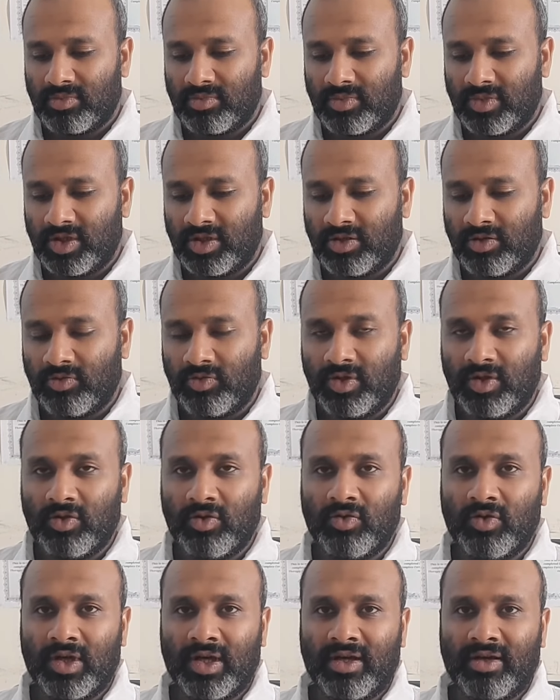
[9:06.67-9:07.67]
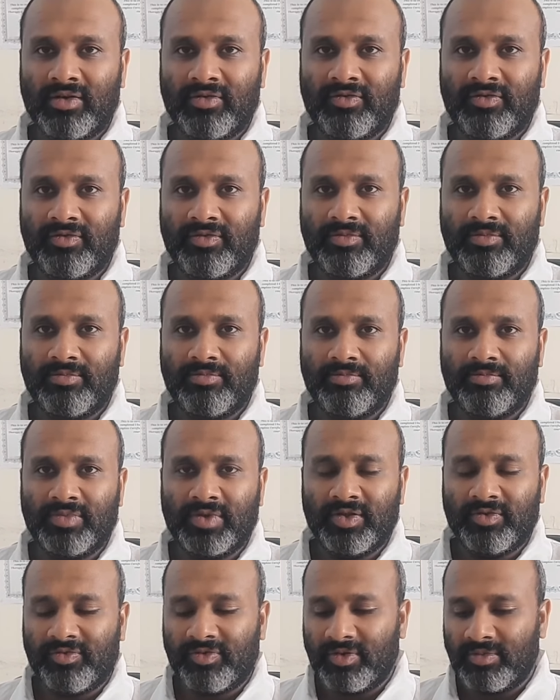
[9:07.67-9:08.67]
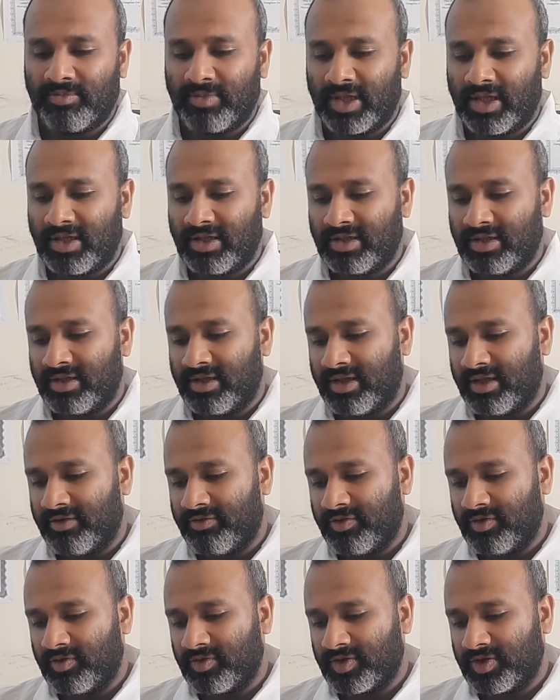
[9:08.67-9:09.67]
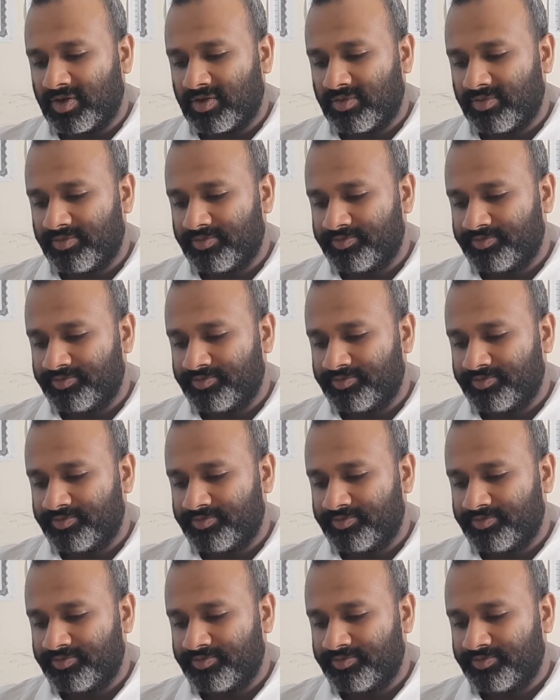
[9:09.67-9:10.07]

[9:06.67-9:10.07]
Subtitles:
we all have different melanin levels,